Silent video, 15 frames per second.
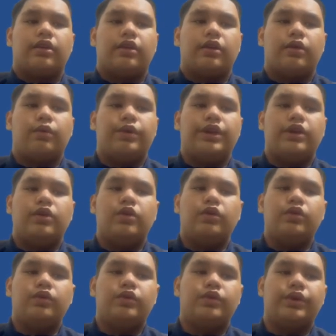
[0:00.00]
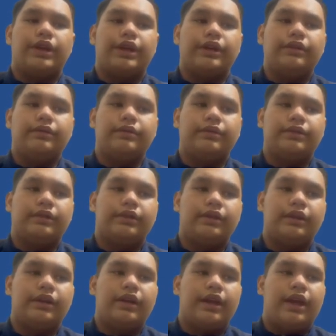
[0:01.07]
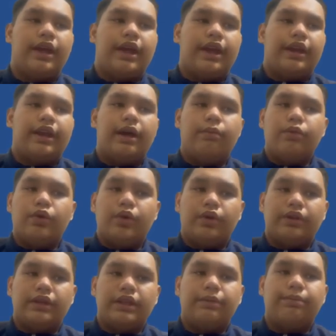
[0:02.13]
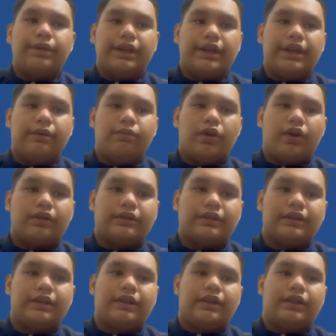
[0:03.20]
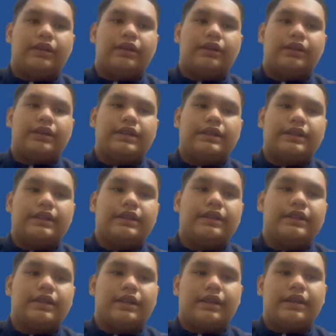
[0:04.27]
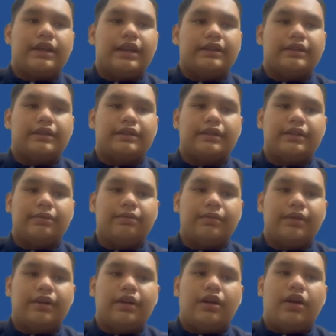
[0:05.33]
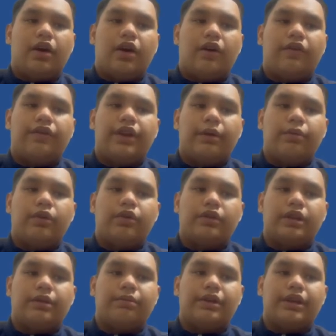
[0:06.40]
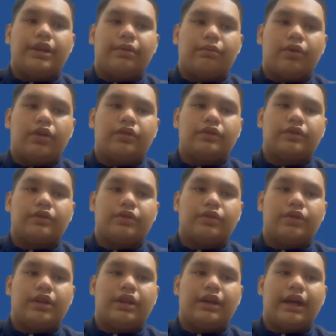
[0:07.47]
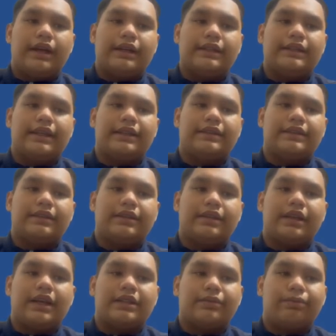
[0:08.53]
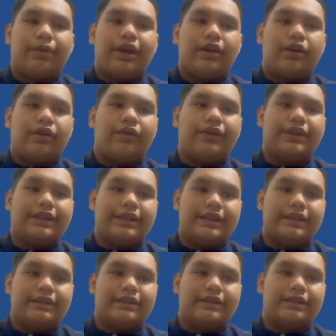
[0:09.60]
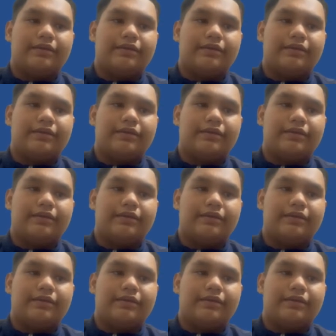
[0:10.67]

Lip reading: we go to the WOT building blocks. This is the relationship of WOT building blocks to the architectural aspect of a things.